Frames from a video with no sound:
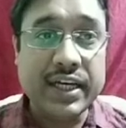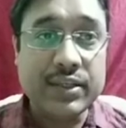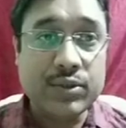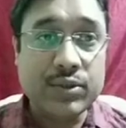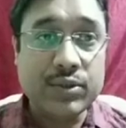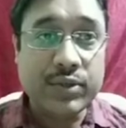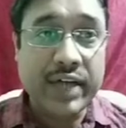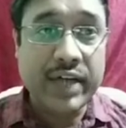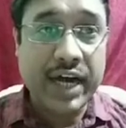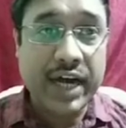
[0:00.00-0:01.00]
so that
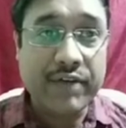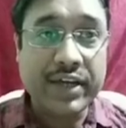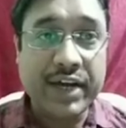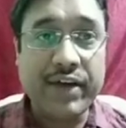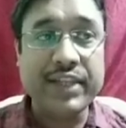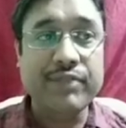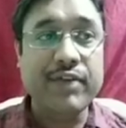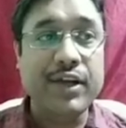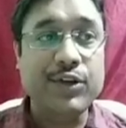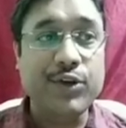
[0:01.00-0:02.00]
we can find the
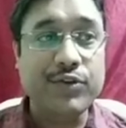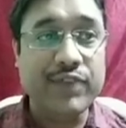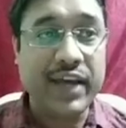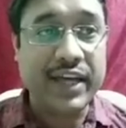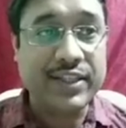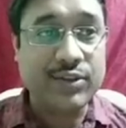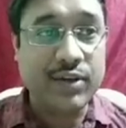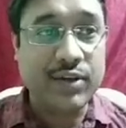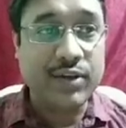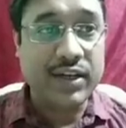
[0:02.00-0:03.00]
value of x only.